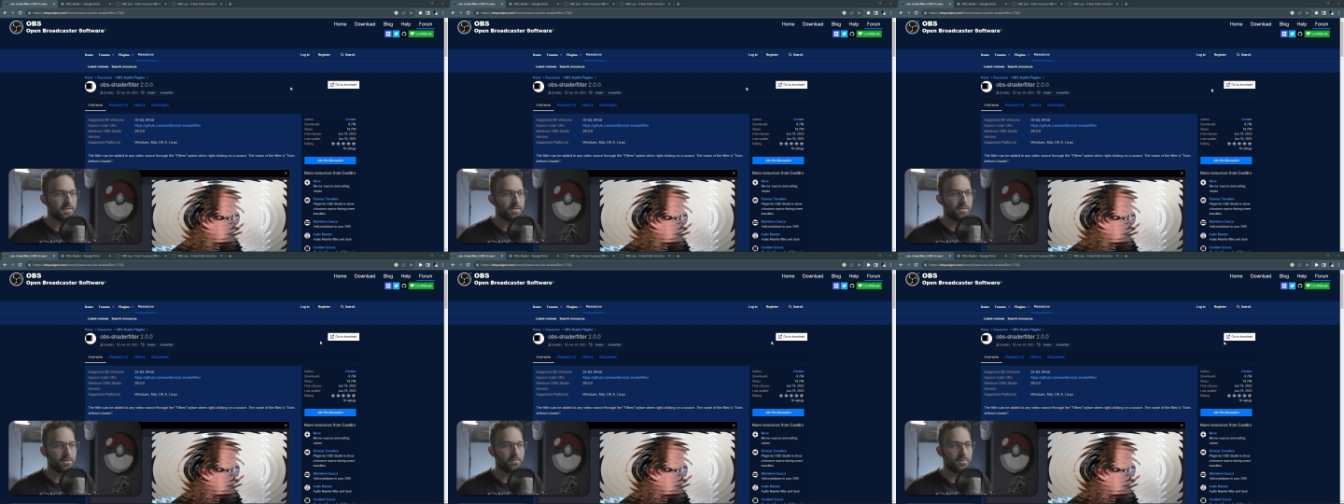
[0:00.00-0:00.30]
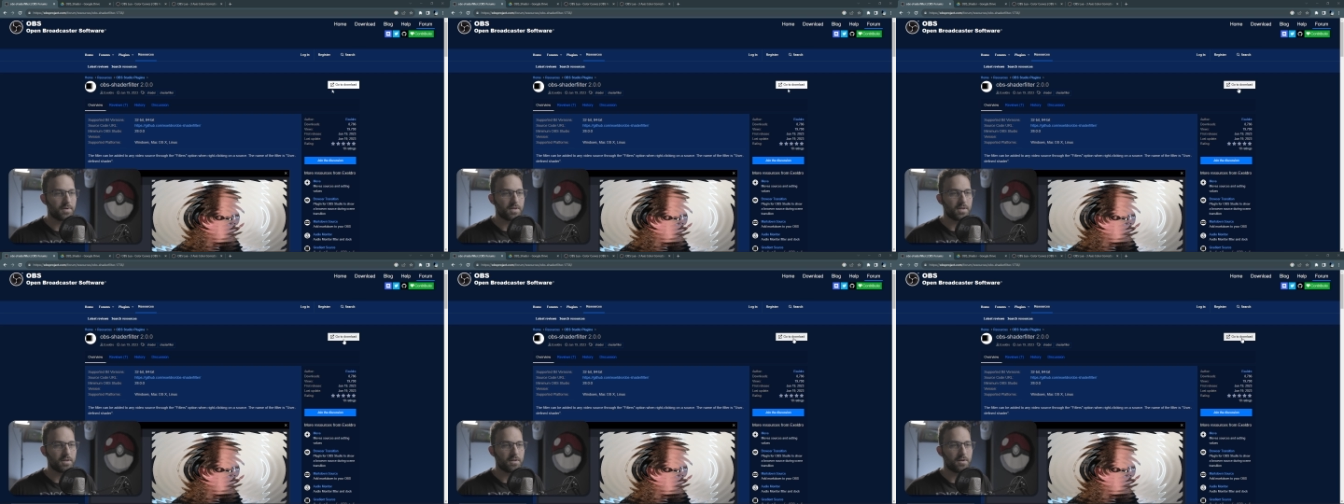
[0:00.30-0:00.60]
So
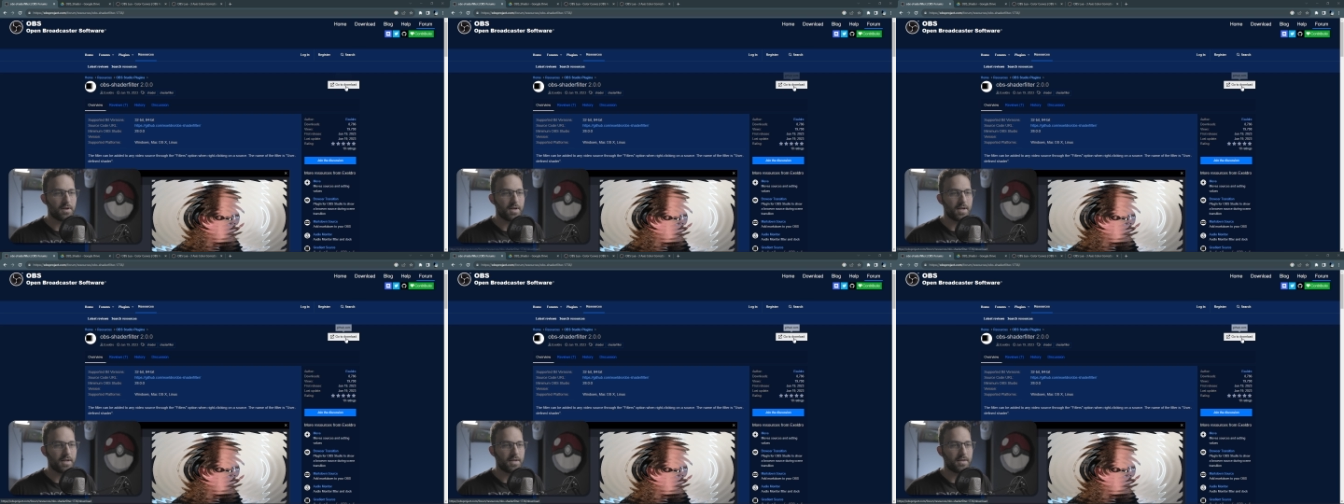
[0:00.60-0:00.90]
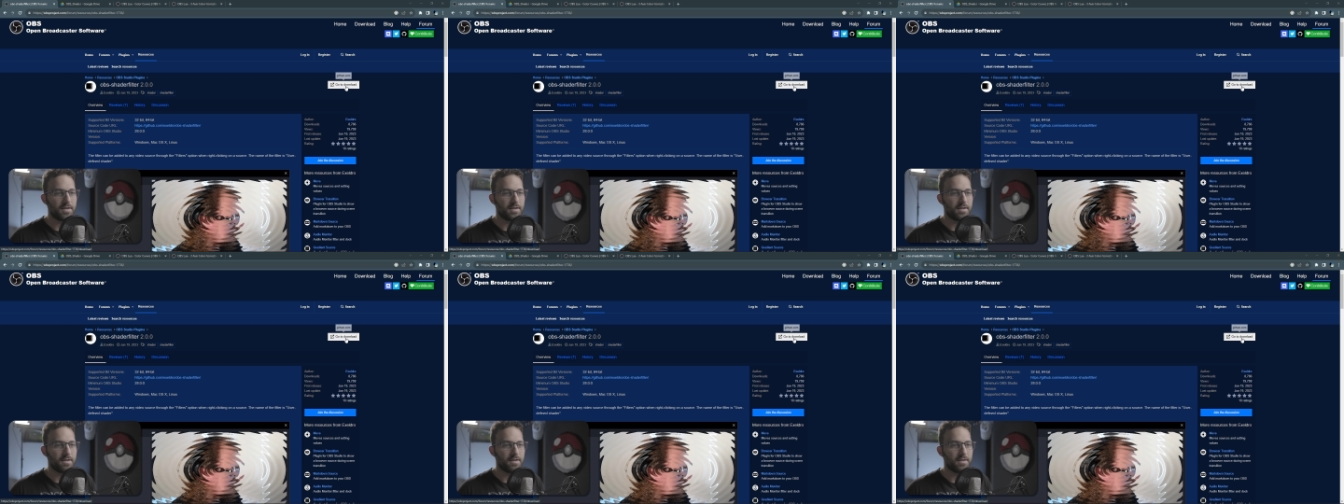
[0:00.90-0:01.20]
we're gonna go
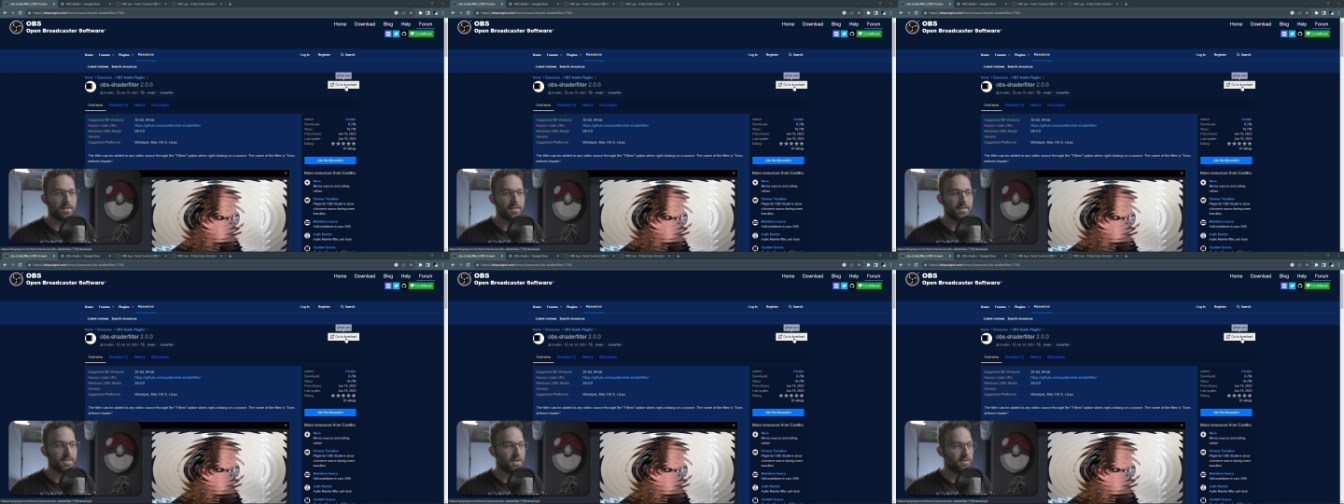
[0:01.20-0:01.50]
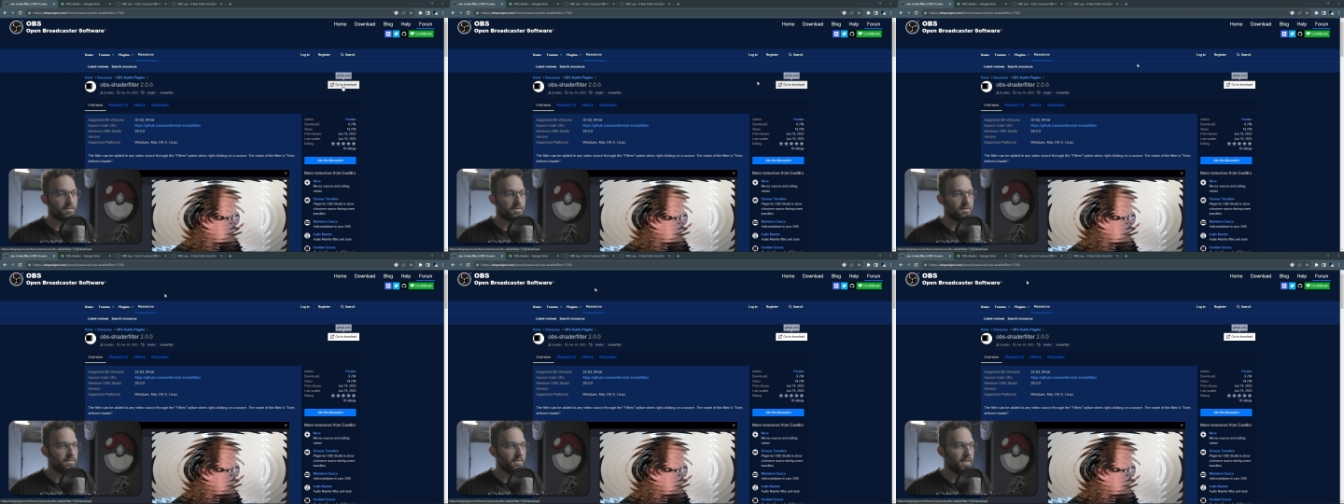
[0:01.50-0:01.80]
ahead and
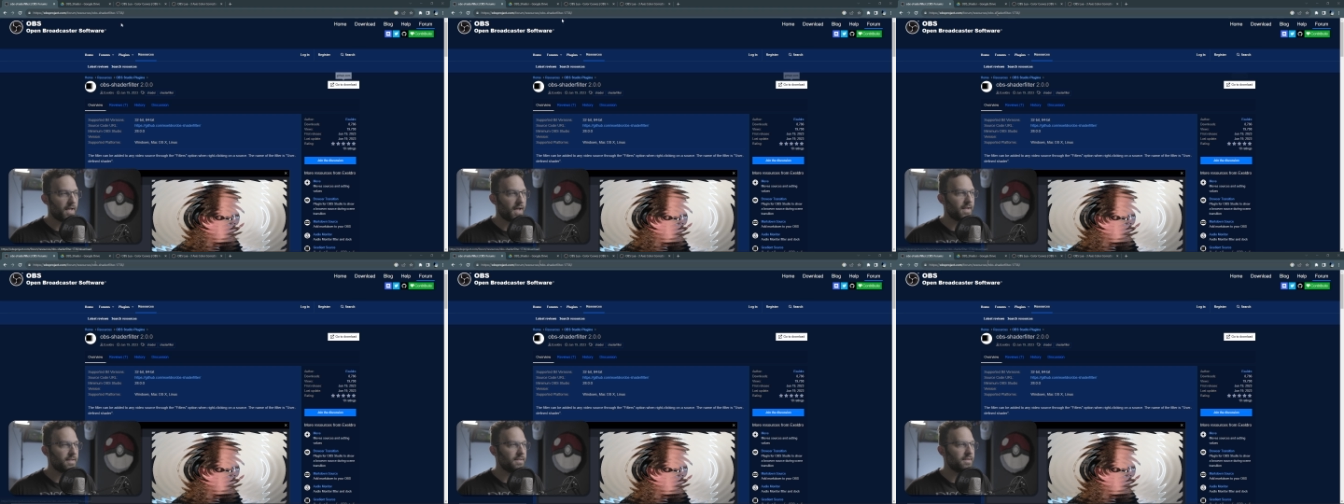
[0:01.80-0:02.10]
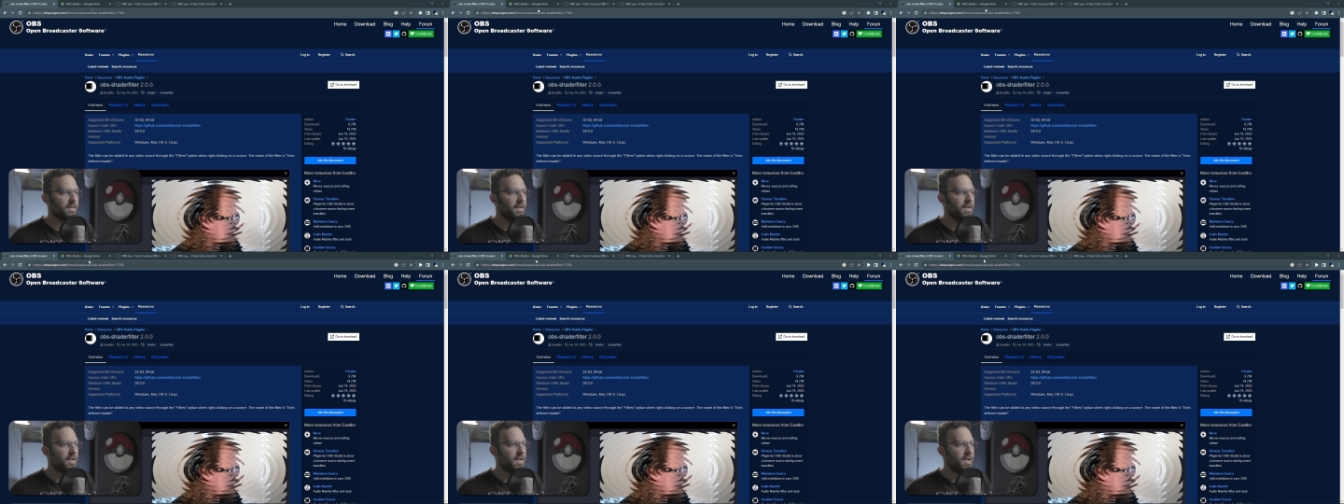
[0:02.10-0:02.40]
download
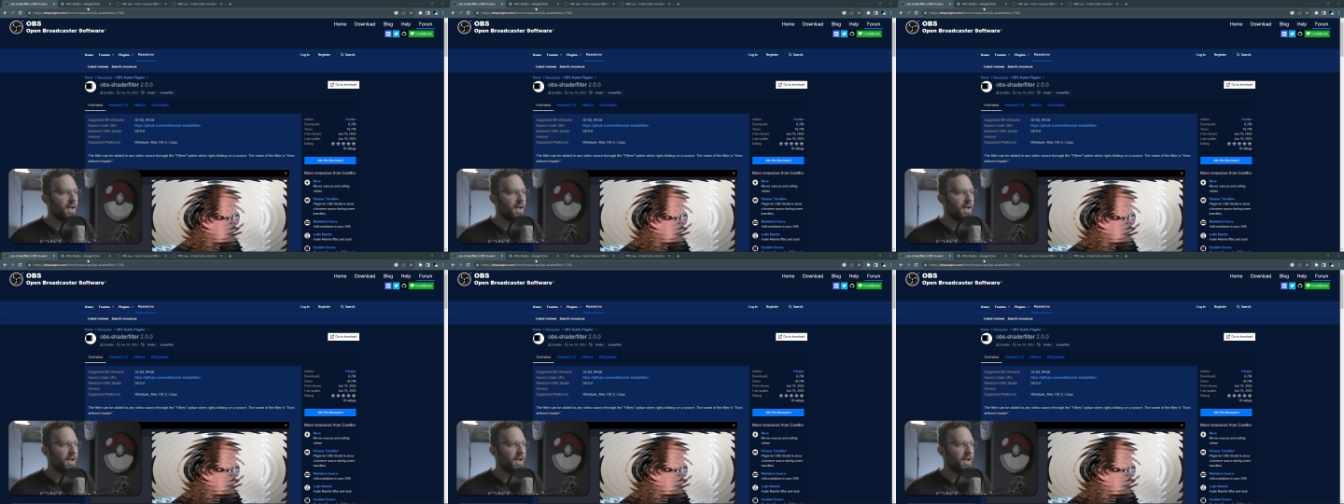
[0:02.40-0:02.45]
that.